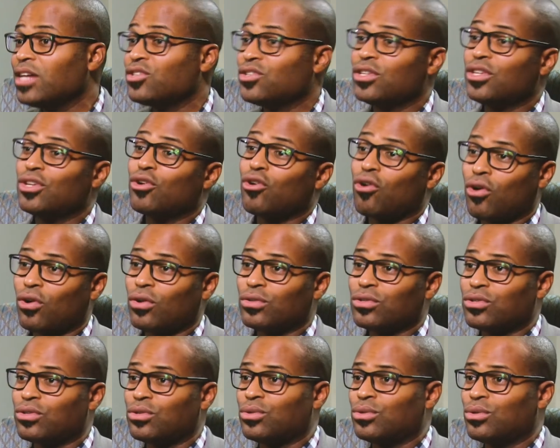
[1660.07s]
he
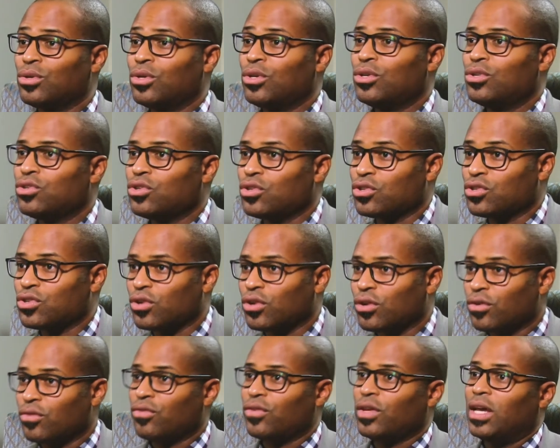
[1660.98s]
calls you to
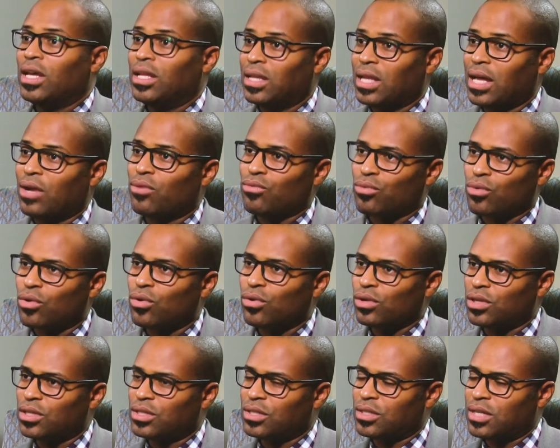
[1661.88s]
serve in that
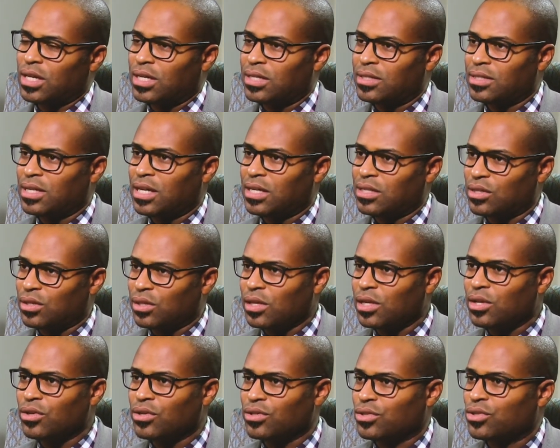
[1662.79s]
role as a
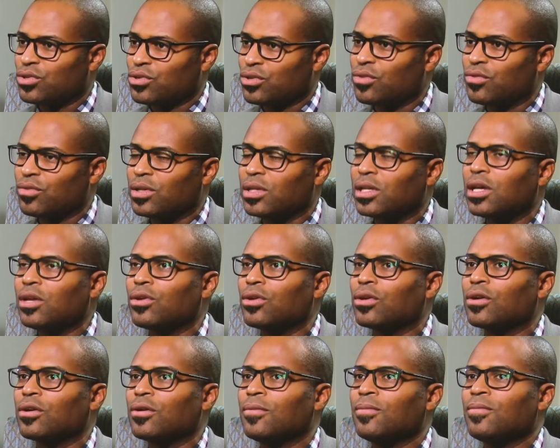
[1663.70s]
leader, as a servant
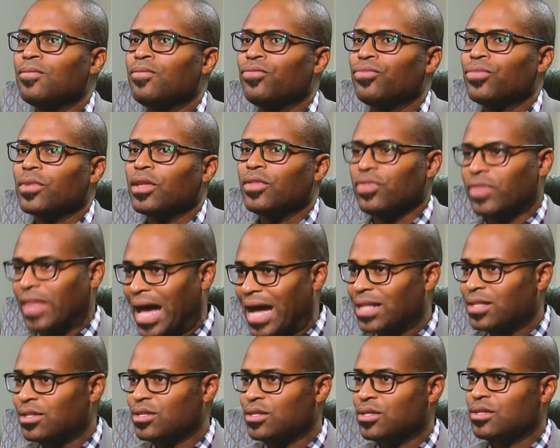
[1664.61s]
leader,
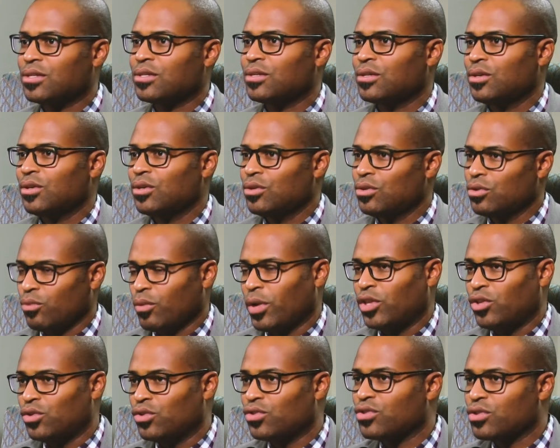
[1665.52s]
that's
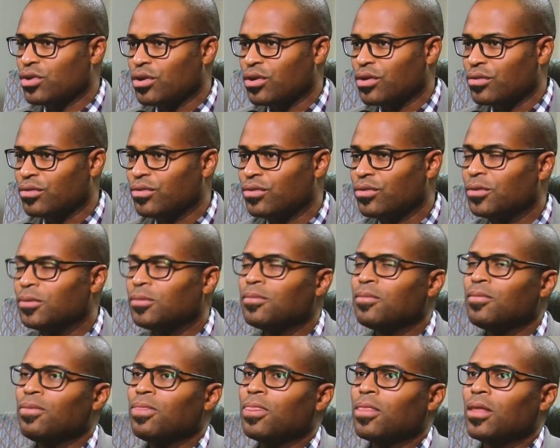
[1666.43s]
when you serve.
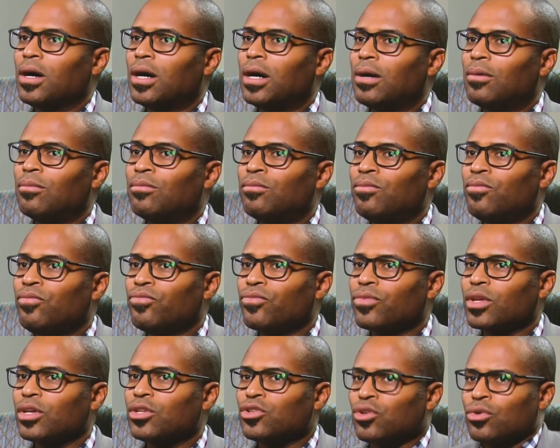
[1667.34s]

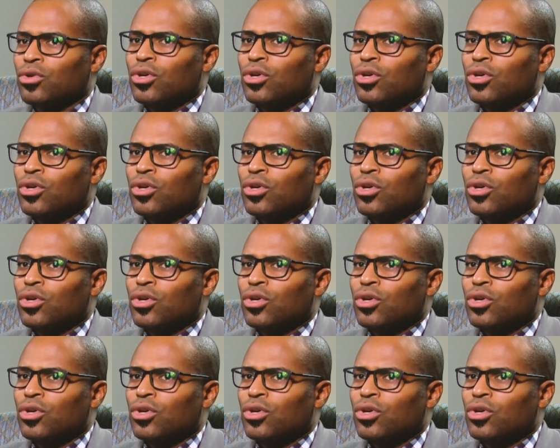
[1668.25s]
So